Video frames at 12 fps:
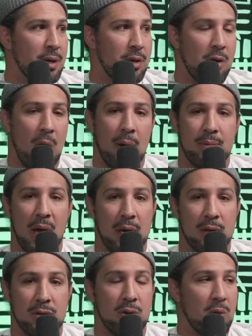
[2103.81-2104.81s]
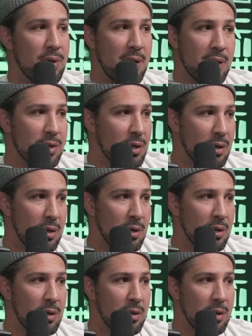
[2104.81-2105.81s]
You know I'm taking Soldić.
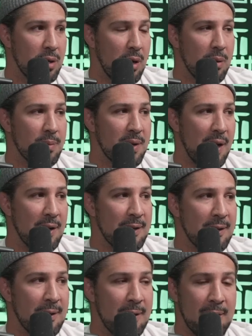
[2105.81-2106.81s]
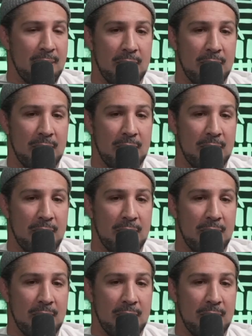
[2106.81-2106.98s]
You know what I'm saying? Yeah.